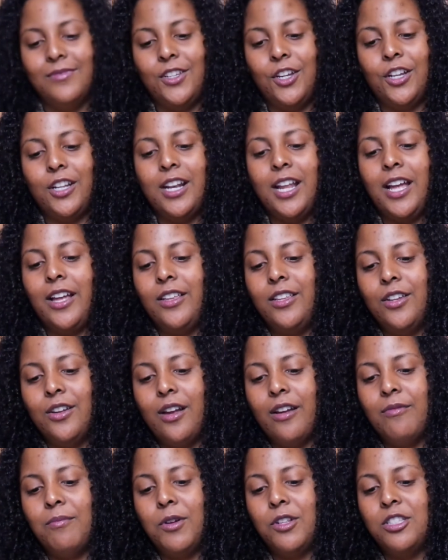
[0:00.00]
You
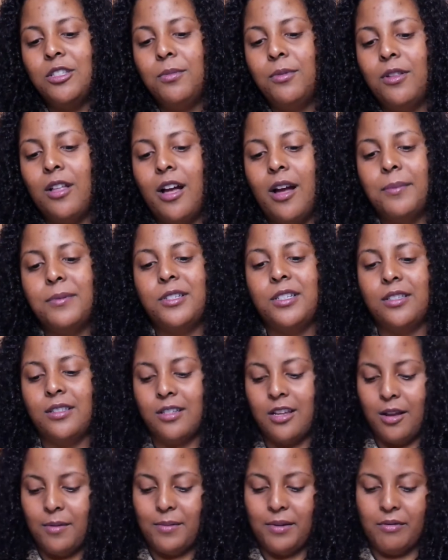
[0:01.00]
have multiple options
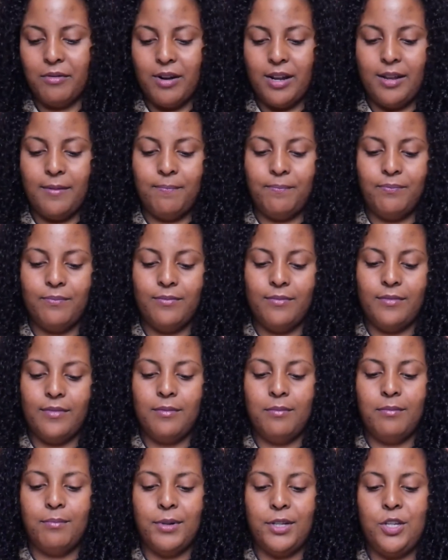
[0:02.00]
coming, right?
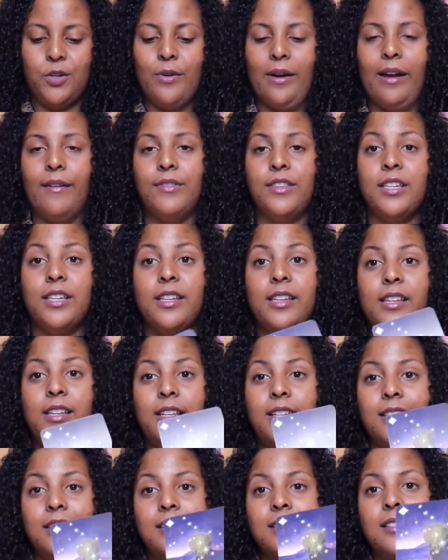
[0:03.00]
But you have the
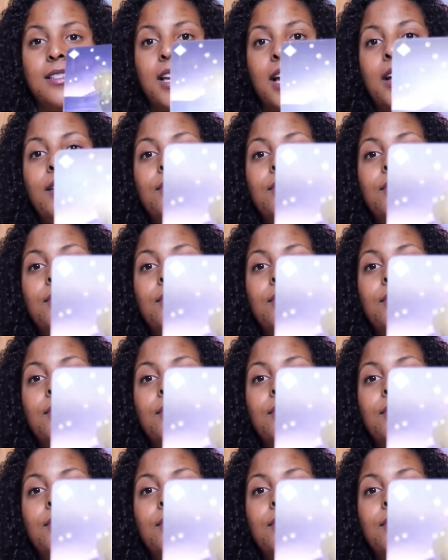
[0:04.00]
keys to